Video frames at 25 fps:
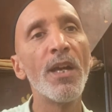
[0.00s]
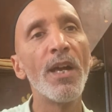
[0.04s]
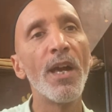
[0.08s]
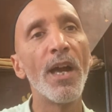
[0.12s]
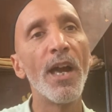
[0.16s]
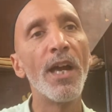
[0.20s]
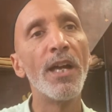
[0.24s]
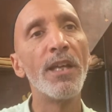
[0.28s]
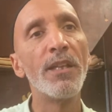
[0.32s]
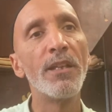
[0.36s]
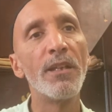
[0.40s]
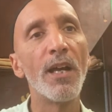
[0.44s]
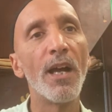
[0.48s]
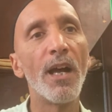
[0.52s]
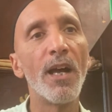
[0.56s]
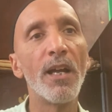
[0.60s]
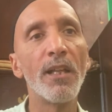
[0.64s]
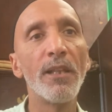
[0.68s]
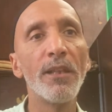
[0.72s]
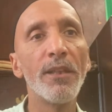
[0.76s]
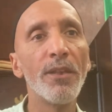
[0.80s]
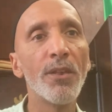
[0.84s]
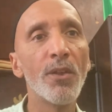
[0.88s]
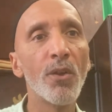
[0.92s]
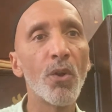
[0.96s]
and
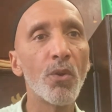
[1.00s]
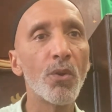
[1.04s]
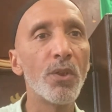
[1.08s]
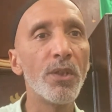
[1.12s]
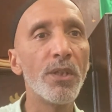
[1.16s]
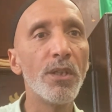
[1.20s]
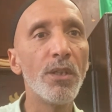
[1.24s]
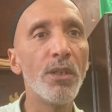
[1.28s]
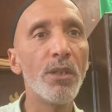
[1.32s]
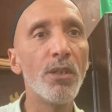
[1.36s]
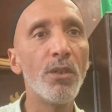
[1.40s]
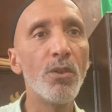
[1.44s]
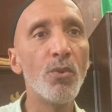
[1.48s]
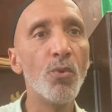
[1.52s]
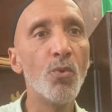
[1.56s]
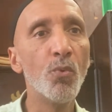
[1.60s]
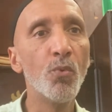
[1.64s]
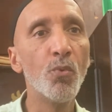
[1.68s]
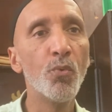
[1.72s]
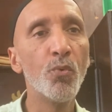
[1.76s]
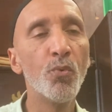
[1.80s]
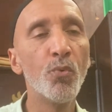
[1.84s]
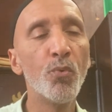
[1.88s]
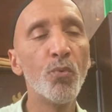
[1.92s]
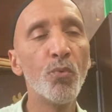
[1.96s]

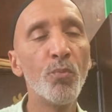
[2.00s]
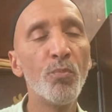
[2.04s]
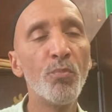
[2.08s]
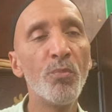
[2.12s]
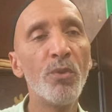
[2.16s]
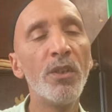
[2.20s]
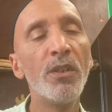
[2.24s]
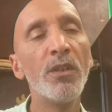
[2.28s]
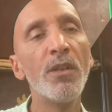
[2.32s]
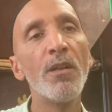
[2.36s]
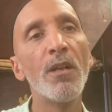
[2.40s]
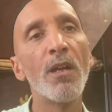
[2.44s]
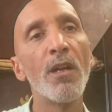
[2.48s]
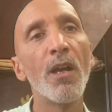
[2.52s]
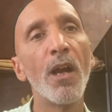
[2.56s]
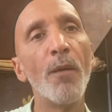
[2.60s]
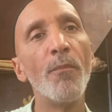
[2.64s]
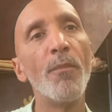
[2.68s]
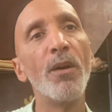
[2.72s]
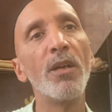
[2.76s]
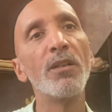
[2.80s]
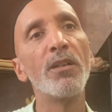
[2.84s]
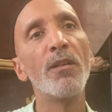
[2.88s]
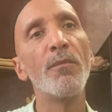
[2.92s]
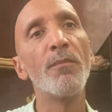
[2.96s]
al-qayyum,
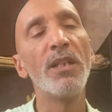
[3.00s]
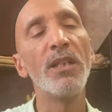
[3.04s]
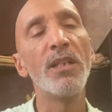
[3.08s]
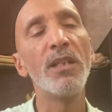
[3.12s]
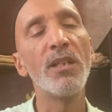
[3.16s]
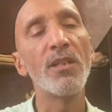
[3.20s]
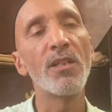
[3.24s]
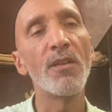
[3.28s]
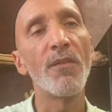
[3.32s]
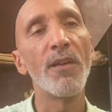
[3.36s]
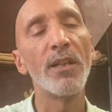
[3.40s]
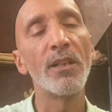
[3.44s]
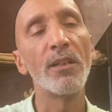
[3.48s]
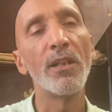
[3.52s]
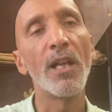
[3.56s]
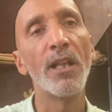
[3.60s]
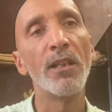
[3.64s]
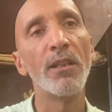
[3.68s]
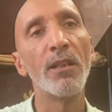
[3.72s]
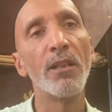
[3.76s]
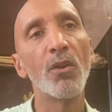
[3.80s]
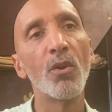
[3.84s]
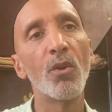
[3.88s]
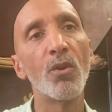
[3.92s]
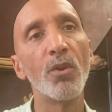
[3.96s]
among the meanings of
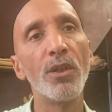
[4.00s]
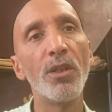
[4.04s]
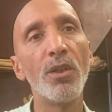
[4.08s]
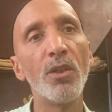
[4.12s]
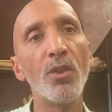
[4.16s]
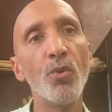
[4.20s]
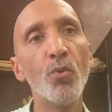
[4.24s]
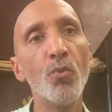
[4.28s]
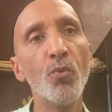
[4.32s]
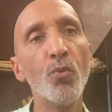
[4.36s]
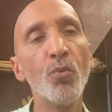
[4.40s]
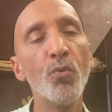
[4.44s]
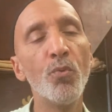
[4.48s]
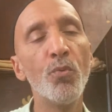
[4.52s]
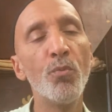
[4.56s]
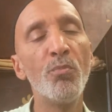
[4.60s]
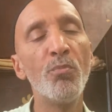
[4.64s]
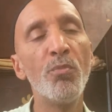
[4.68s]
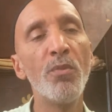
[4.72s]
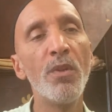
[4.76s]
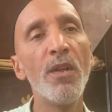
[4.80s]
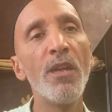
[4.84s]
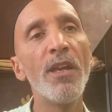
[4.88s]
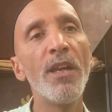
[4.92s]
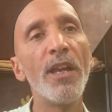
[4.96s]
Al-Qayyum,
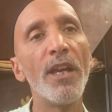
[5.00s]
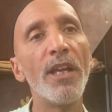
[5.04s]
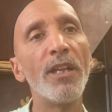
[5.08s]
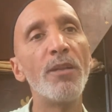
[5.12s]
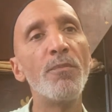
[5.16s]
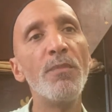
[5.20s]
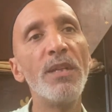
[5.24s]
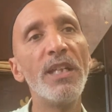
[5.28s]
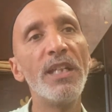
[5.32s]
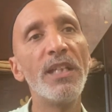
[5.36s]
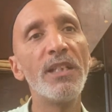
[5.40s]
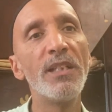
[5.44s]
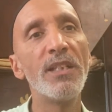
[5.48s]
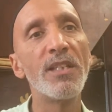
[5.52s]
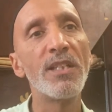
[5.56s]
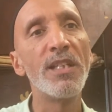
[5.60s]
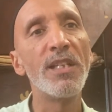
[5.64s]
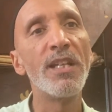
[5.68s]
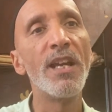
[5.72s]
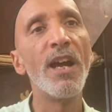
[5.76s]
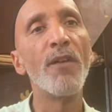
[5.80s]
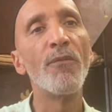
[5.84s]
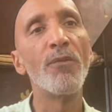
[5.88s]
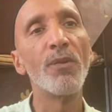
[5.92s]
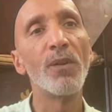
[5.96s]
it means
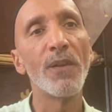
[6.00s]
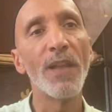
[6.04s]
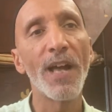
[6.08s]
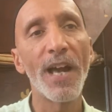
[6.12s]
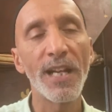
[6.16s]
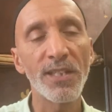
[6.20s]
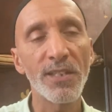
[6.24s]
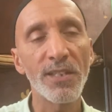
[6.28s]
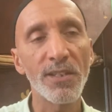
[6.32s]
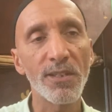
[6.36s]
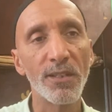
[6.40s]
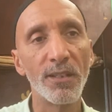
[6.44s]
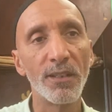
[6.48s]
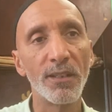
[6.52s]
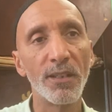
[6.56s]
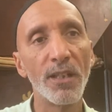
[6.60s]
the everlasting.